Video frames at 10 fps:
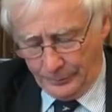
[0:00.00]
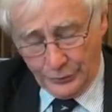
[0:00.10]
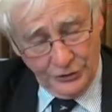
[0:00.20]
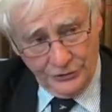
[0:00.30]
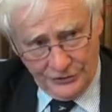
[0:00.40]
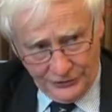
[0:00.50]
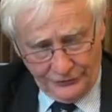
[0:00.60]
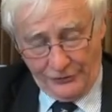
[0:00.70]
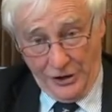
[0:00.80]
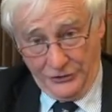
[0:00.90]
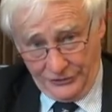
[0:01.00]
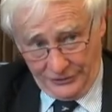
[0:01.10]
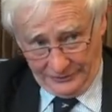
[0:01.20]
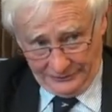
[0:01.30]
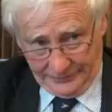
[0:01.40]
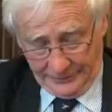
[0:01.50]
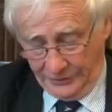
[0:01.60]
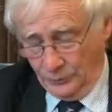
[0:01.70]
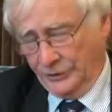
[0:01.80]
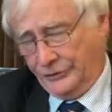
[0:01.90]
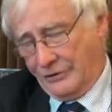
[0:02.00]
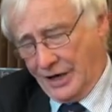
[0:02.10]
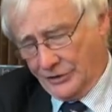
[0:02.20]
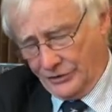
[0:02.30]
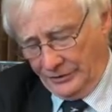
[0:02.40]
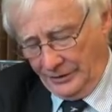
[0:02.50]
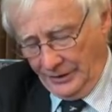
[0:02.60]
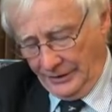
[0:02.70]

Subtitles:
produces thrust in one direction,